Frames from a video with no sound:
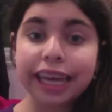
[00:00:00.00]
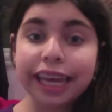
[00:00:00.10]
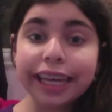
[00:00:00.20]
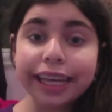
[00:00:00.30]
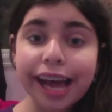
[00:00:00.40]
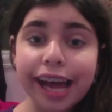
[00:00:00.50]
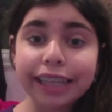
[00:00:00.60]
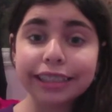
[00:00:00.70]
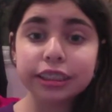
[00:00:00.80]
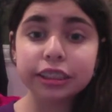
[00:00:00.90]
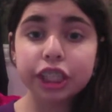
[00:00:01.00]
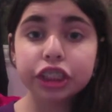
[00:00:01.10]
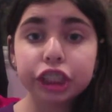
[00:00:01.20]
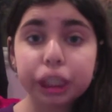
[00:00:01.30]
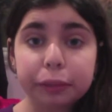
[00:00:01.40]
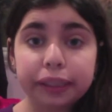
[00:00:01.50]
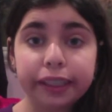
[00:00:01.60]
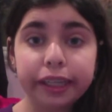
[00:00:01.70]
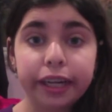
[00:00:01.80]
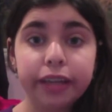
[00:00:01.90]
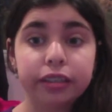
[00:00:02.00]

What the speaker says: Hey guys, Jamie here.